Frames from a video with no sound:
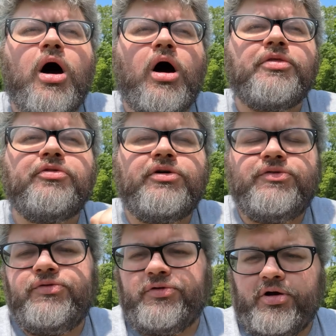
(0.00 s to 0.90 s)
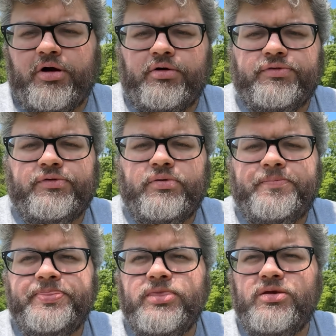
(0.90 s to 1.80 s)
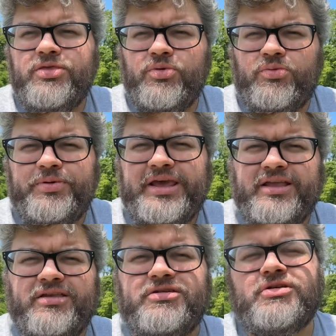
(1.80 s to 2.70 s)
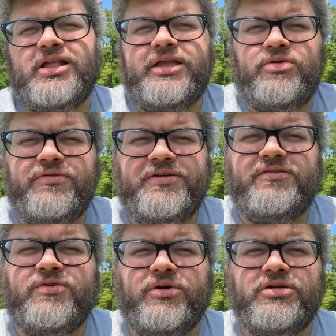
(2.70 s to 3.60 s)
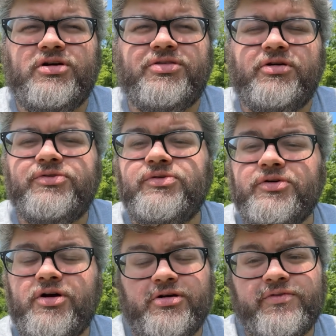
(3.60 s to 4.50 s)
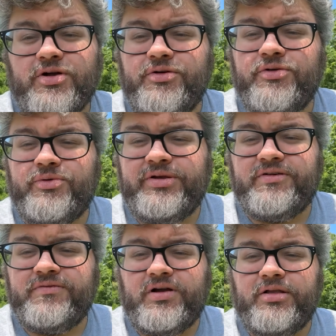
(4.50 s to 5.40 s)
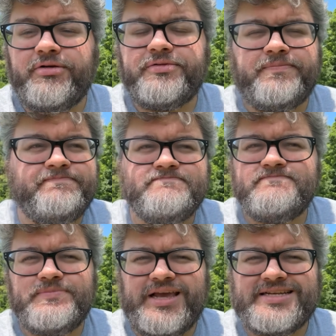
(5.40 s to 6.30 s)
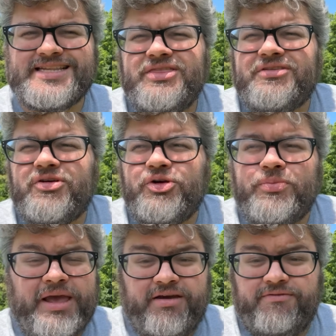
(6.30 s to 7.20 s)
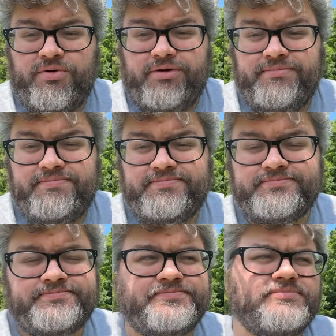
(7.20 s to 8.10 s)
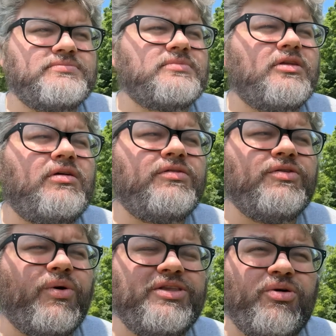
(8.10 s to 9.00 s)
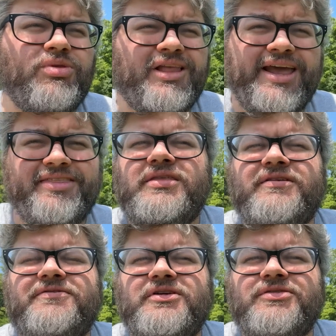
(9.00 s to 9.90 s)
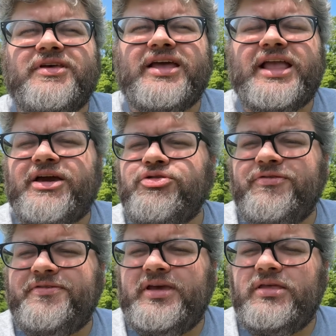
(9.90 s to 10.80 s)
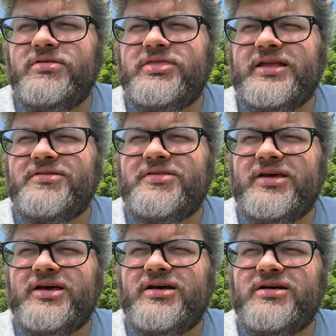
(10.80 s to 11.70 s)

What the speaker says: authorized user cards, there will be an additional annual fee for each authorized user card of $125, because that's all you're paying for. So I don't like that it feels like an extra fee, that it's like